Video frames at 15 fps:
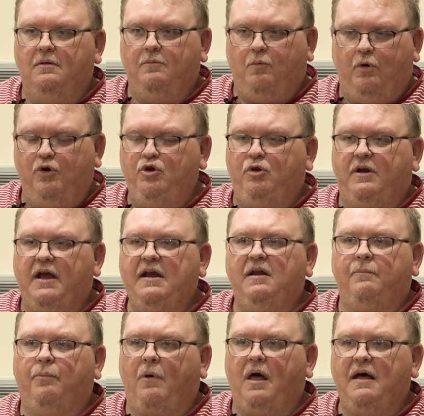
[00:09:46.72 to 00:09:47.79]
where you can't
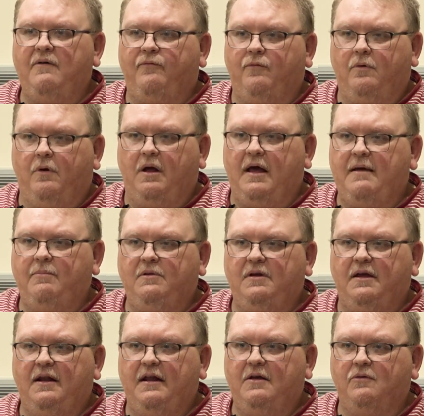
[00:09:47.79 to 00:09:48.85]
apply for a
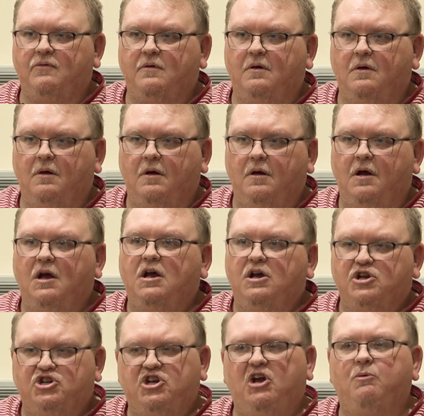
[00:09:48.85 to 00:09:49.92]
Habitat house,
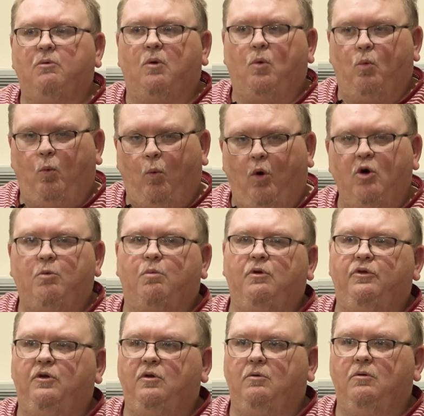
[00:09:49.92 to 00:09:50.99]
she will work
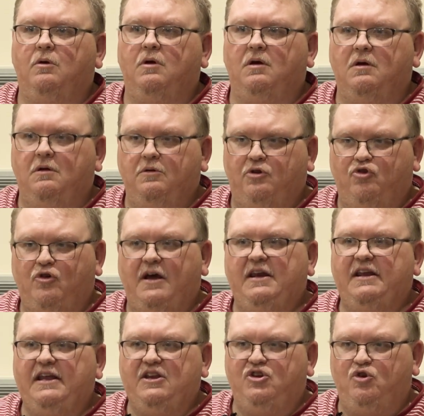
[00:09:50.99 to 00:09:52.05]
with you to try
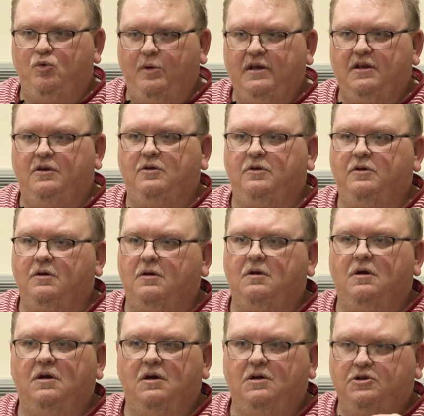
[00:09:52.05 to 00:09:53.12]
to get you into it.
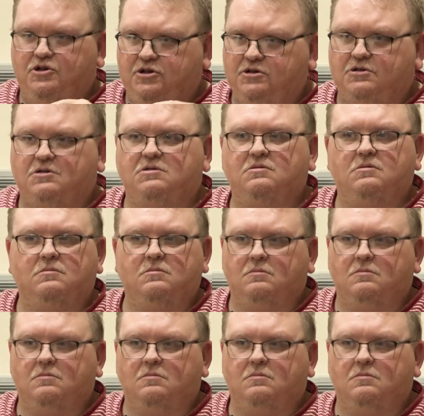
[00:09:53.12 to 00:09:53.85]
Just